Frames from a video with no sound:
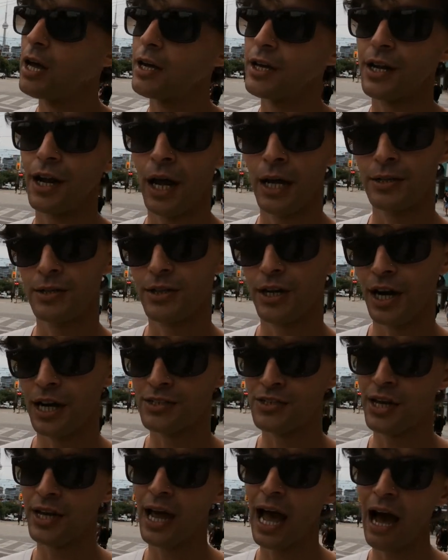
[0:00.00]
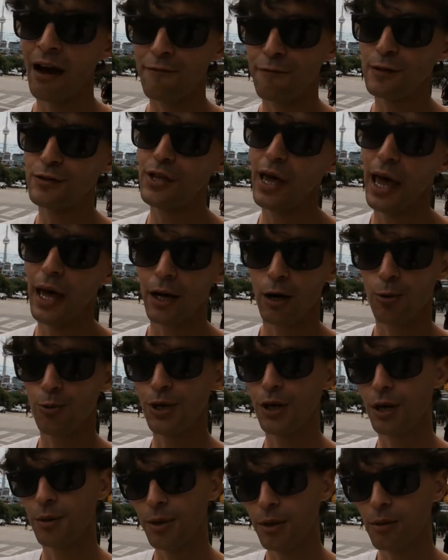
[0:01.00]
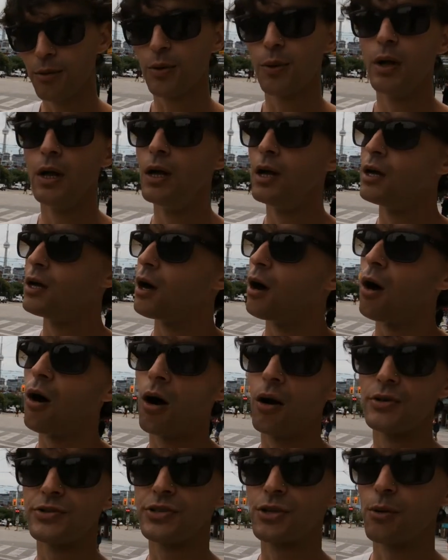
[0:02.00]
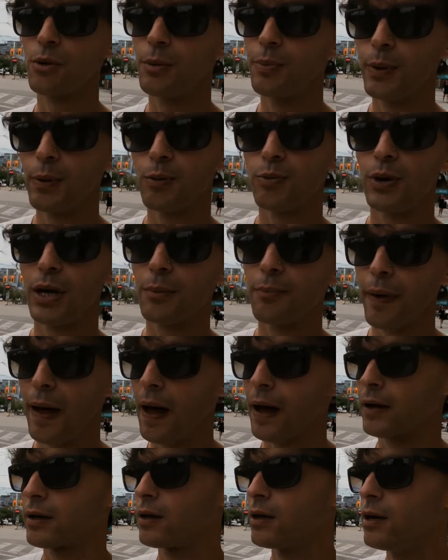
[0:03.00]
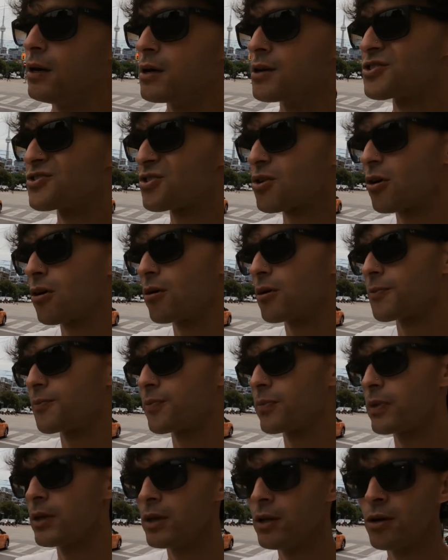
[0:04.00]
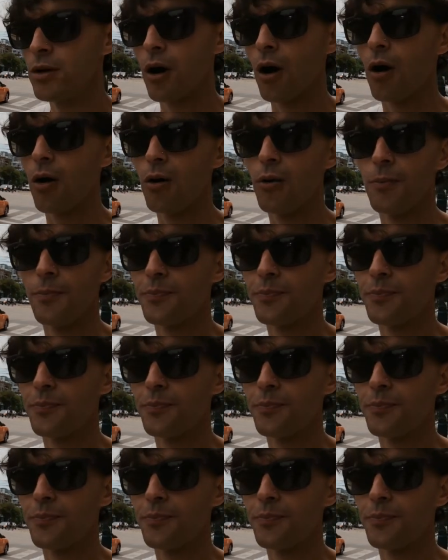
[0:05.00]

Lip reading: can I take half the tank? Are we gonna be able to, oh, so many people bring back. So, you know,